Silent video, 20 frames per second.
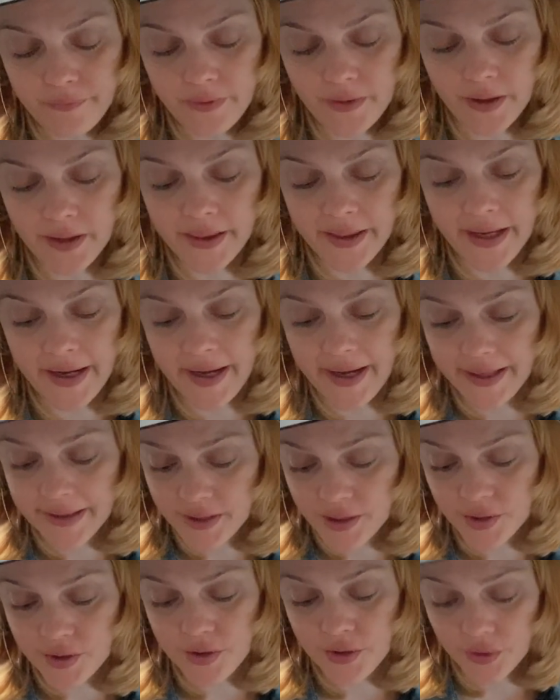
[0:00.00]
and they had
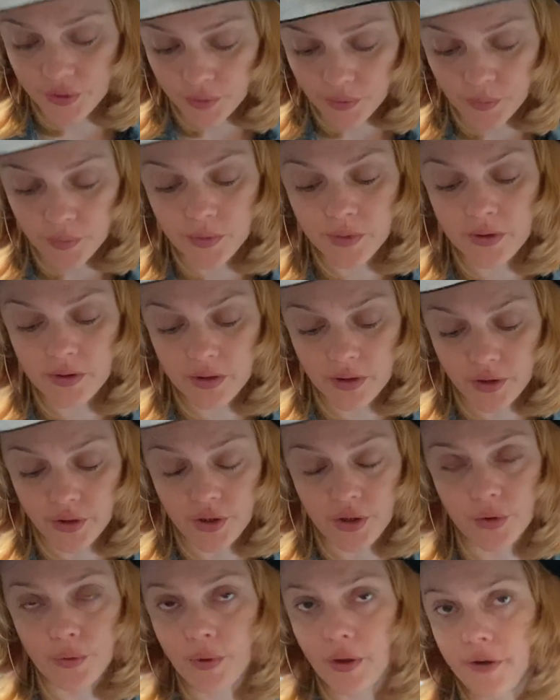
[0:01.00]
to cut
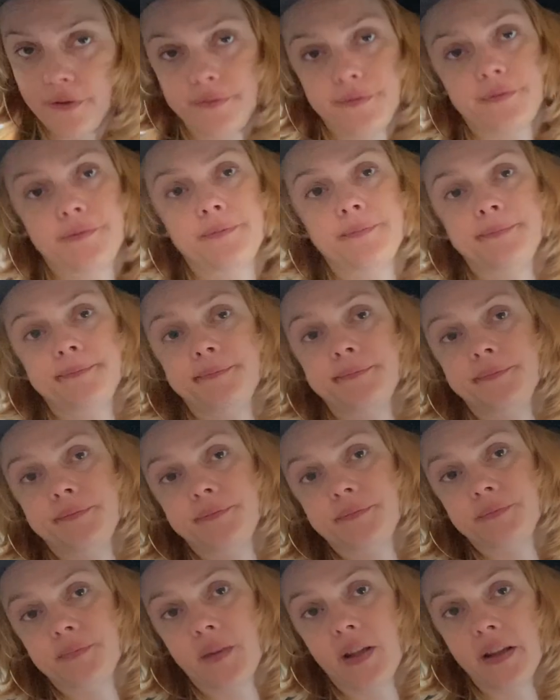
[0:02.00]
you off
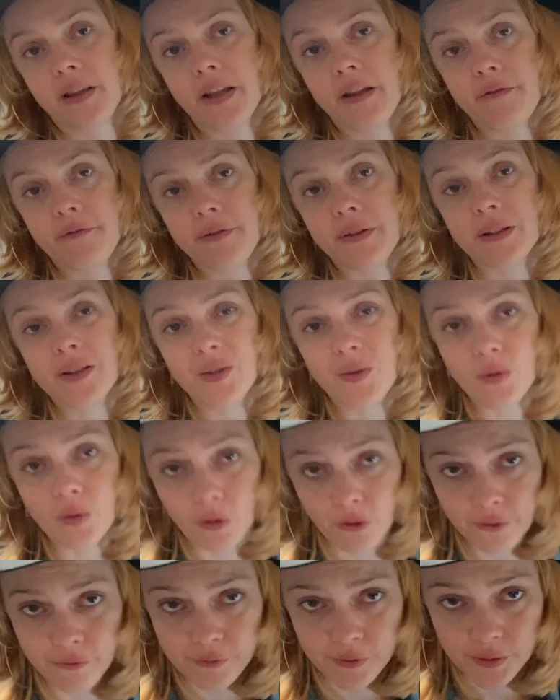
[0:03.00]
and they feel
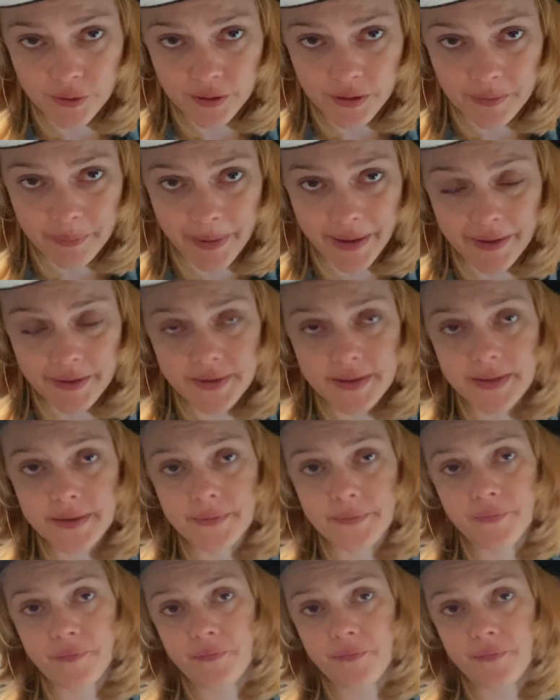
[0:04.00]
awful about it.